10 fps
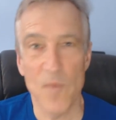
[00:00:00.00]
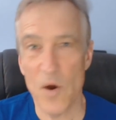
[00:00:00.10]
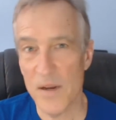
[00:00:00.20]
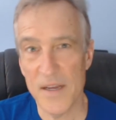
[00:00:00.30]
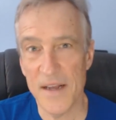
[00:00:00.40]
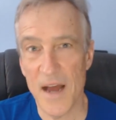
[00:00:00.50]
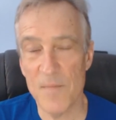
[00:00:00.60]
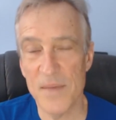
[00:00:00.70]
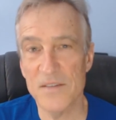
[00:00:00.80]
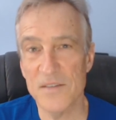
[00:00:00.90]
Marketing
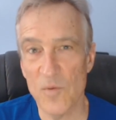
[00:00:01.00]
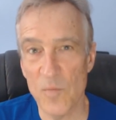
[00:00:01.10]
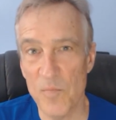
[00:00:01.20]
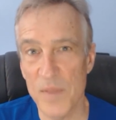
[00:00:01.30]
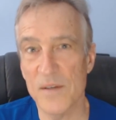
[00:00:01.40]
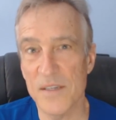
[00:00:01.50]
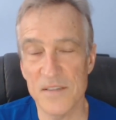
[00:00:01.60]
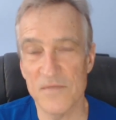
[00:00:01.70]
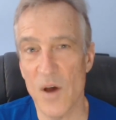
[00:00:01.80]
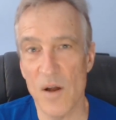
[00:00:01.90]
copy has sold billions
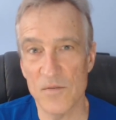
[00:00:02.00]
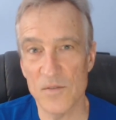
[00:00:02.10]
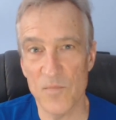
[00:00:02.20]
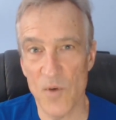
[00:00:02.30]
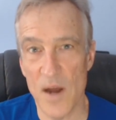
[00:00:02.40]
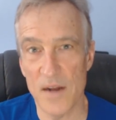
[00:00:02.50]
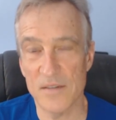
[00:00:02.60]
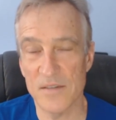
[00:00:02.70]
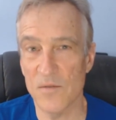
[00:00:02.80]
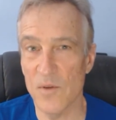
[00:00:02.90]
of dollars in
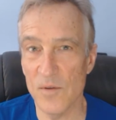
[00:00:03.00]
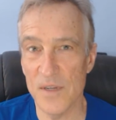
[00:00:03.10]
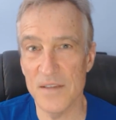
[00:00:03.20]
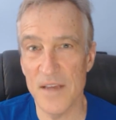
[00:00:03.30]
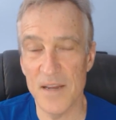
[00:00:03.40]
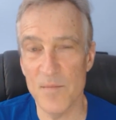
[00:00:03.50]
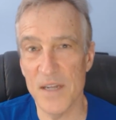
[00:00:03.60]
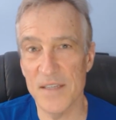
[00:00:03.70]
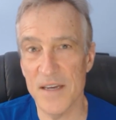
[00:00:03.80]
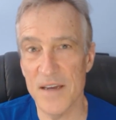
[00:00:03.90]
products, so don't let
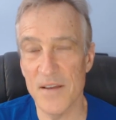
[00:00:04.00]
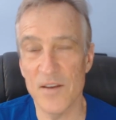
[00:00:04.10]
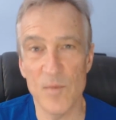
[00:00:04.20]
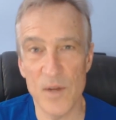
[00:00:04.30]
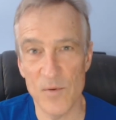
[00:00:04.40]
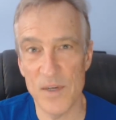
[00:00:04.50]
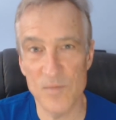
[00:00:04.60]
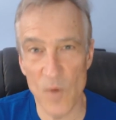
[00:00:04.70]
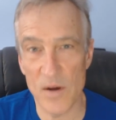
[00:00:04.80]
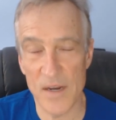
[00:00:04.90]
anybody tell you that nobody
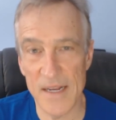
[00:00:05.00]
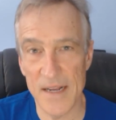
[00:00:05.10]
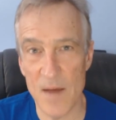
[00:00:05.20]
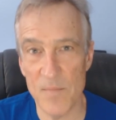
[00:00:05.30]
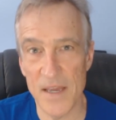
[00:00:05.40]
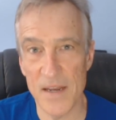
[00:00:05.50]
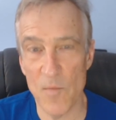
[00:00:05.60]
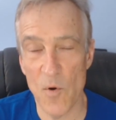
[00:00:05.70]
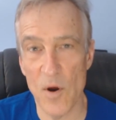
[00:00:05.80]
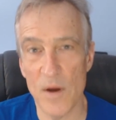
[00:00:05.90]
reads marketing copy
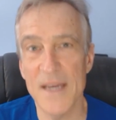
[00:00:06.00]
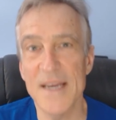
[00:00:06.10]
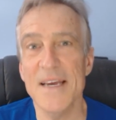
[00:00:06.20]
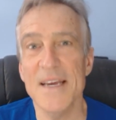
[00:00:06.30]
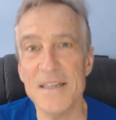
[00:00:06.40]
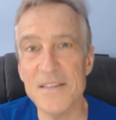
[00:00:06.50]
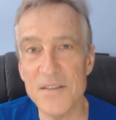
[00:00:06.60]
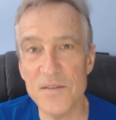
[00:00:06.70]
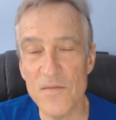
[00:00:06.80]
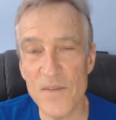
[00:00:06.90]
anymore. It's
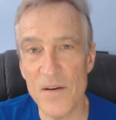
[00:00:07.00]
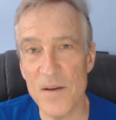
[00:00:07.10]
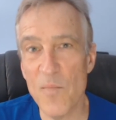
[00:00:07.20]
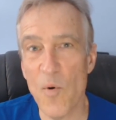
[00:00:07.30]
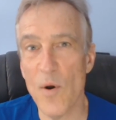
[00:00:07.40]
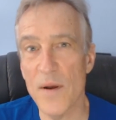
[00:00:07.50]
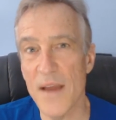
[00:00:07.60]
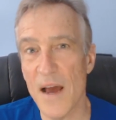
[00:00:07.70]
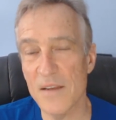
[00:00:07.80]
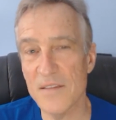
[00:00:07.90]
still very important.
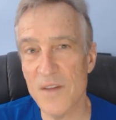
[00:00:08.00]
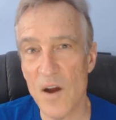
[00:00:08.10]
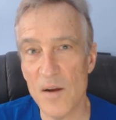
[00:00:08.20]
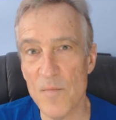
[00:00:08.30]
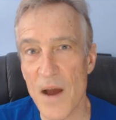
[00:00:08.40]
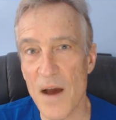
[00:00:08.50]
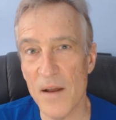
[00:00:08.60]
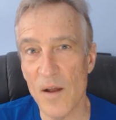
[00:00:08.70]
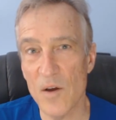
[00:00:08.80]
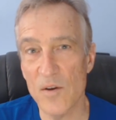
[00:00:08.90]
Now, let's talk about
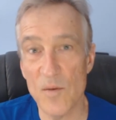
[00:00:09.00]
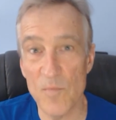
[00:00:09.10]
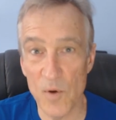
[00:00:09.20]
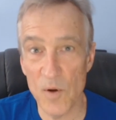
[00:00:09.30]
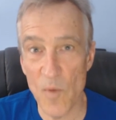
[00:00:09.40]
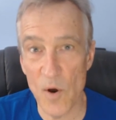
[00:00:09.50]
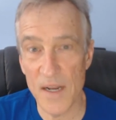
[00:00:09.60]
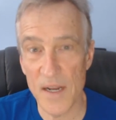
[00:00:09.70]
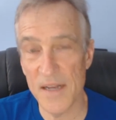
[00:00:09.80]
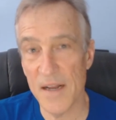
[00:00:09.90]
how long your book
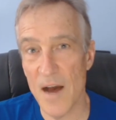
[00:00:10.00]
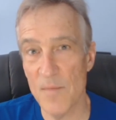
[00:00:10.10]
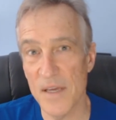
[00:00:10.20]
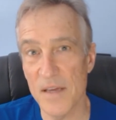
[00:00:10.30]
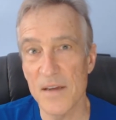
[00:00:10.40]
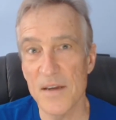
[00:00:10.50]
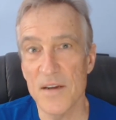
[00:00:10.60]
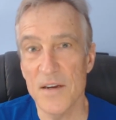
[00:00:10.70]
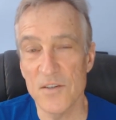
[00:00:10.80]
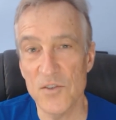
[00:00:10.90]
marketing copy
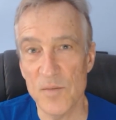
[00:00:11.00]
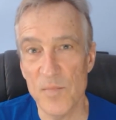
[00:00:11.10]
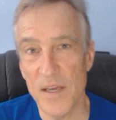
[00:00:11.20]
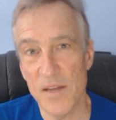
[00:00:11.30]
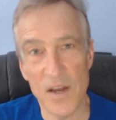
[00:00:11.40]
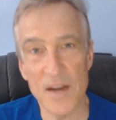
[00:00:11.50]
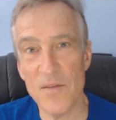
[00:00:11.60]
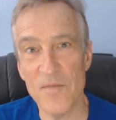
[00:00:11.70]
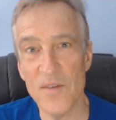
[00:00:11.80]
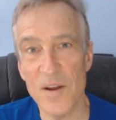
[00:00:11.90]
should be. And kind of
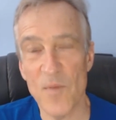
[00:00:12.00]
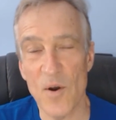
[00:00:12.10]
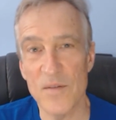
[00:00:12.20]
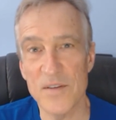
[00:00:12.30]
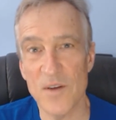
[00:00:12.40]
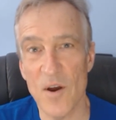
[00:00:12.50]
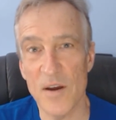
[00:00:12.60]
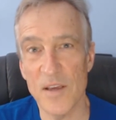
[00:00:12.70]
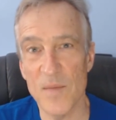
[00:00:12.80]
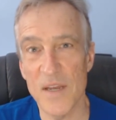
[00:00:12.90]
the funny part of this
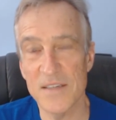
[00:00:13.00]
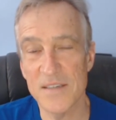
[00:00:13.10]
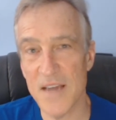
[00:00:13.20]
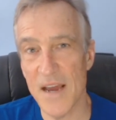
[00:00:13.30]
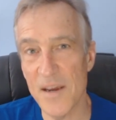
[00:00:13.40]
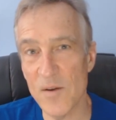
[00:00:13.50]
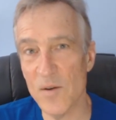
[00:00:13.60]
argument is, is I